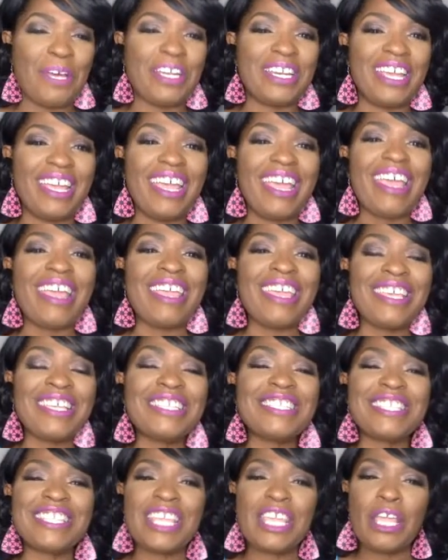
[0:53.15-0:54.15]
But
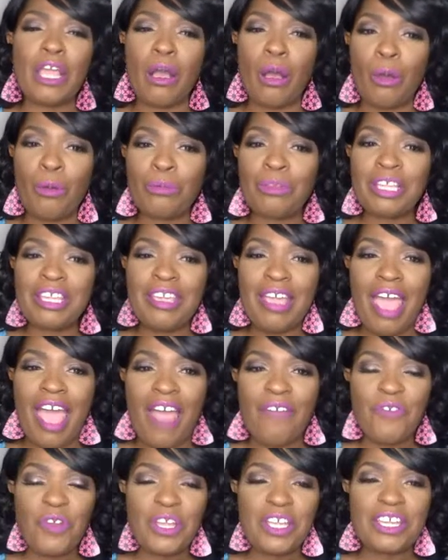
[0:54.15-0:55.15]
he is the only
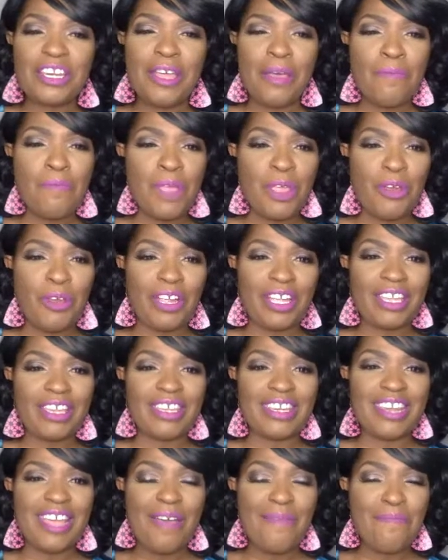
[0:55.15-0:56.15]
African
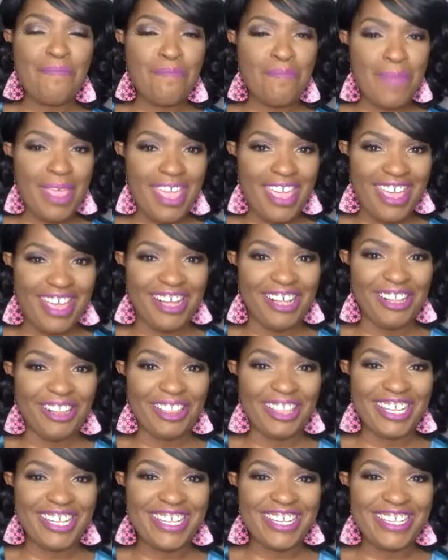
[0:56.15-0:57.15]
American
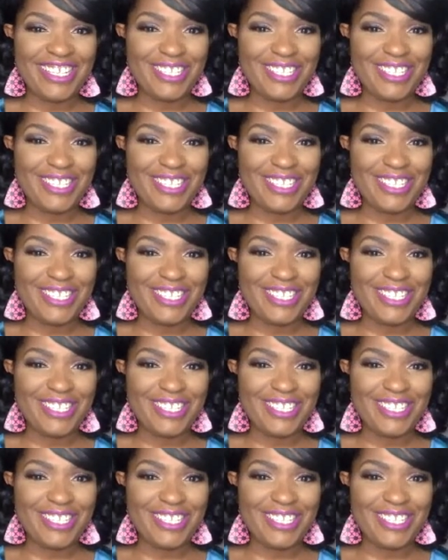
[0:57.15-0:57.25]
male